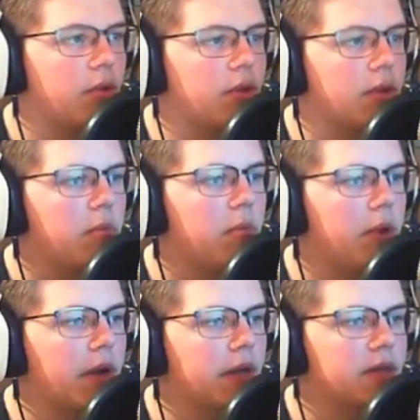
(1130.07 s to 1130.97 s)
then we could put
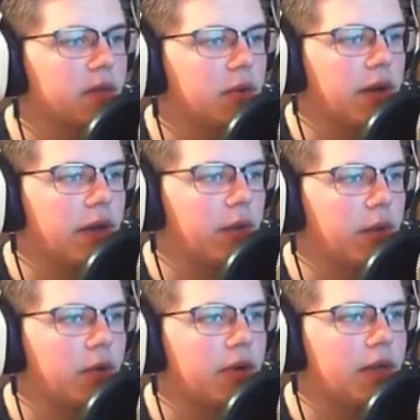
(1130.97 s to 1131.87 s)
the buckets
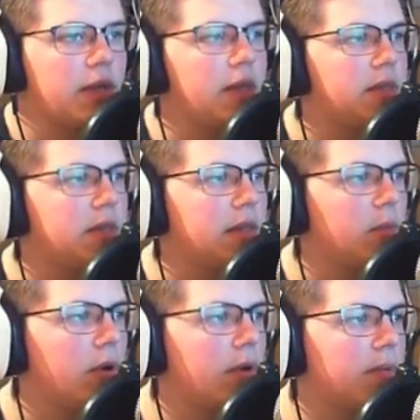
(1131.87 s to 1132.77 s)
away. We don't need
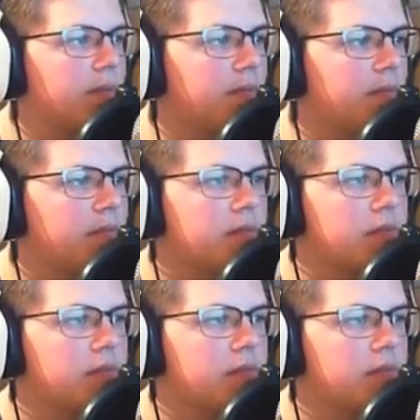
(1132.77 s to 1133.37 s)
these anymore.